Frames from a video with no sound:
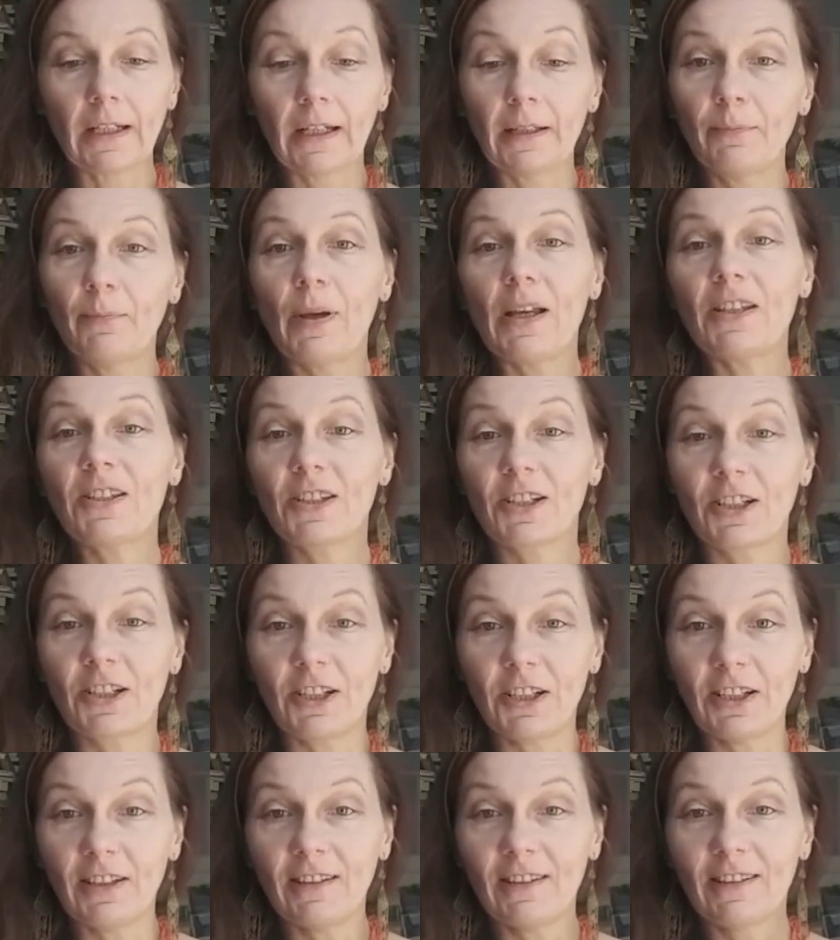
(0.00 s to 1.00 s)
and
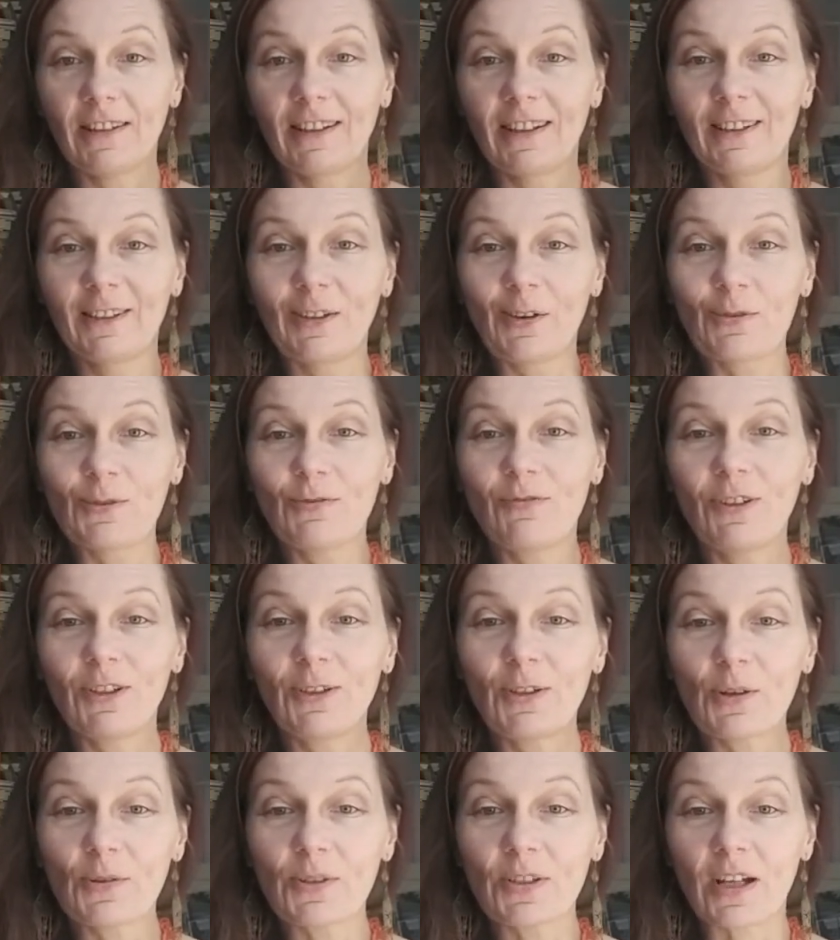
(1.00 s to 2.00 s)
basically those
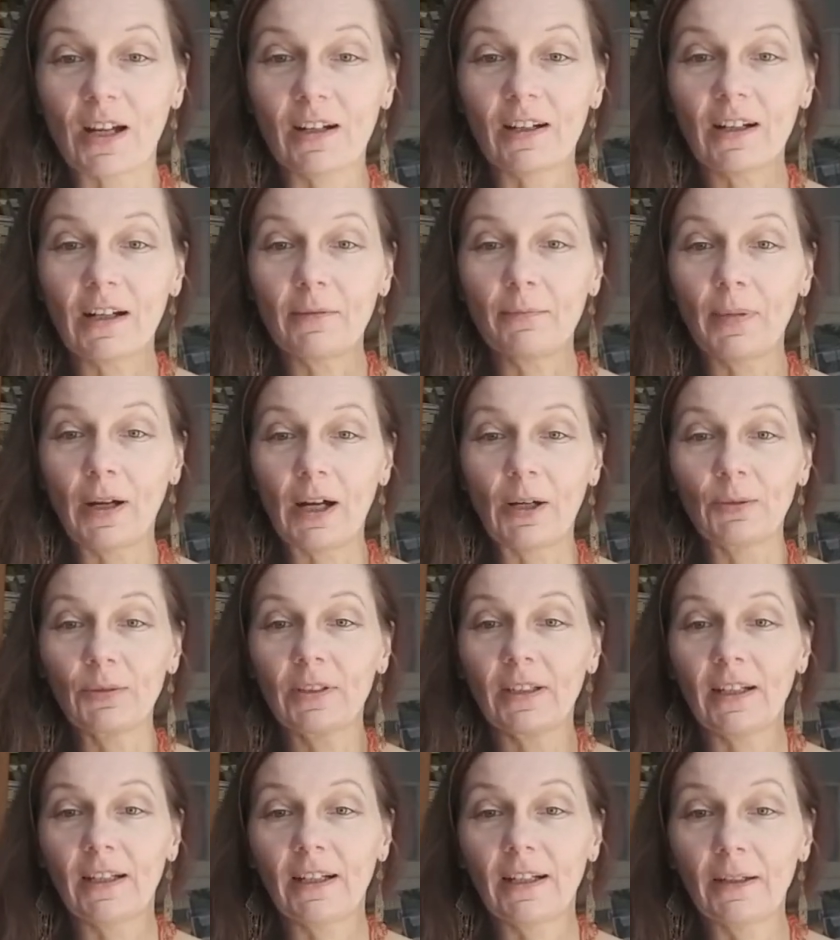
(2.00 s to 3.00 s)
videos are
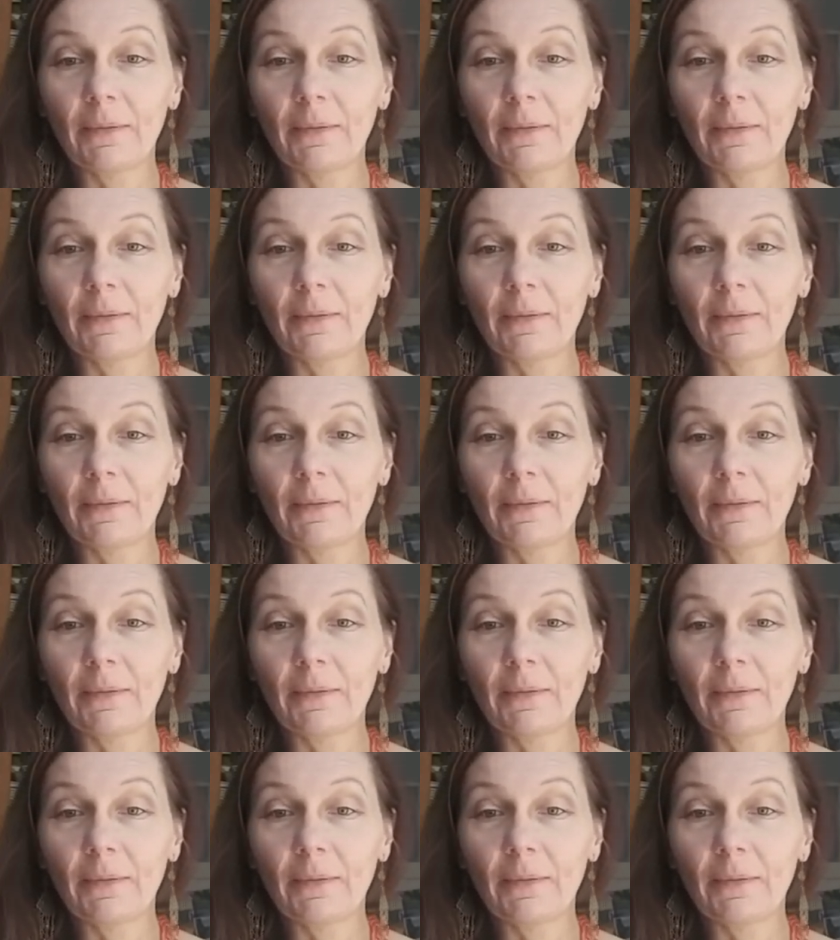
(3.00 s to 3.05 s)
about